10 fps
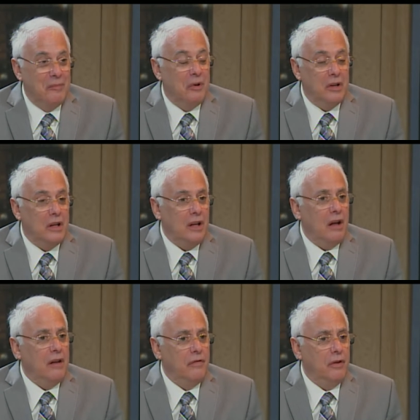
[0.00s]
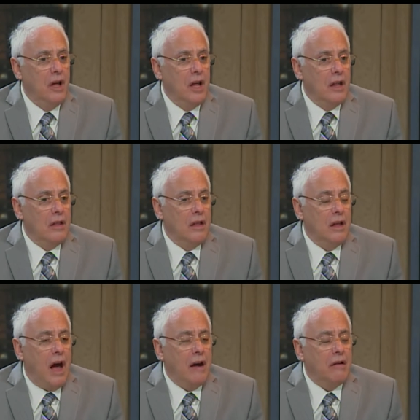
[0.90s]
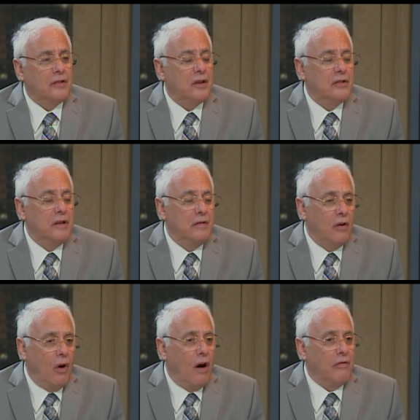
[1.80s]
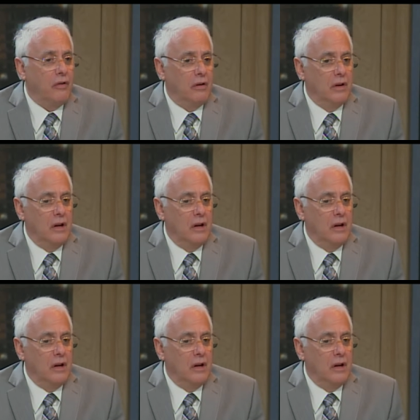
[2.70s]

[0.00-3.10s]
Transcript: But if the IRS doesn't even offer